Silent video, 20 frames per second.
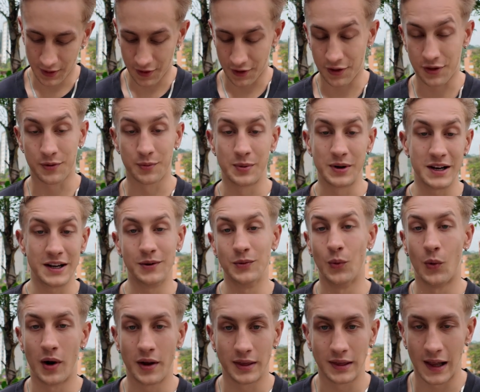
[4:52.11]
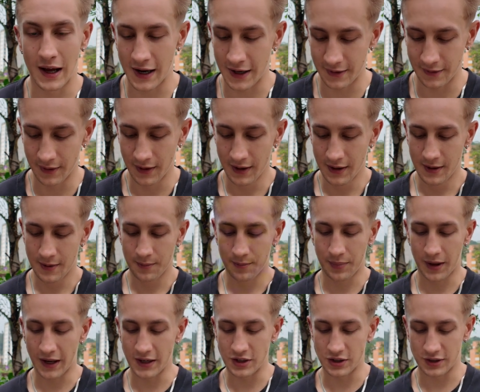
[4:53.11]
three in one line
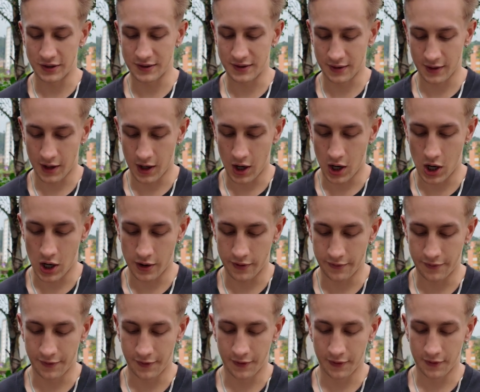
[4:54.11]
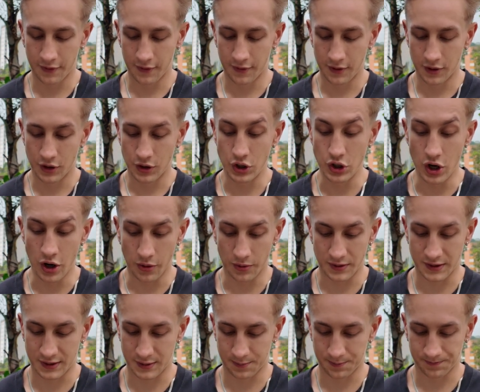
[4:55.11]
pages of
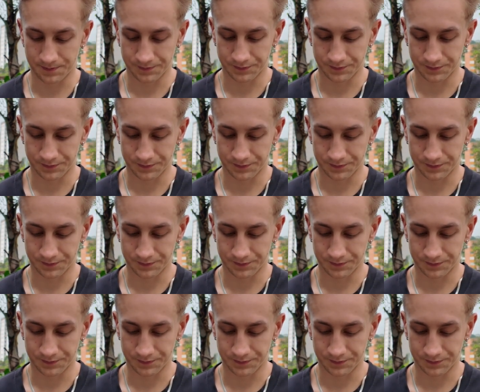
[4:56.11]
notes.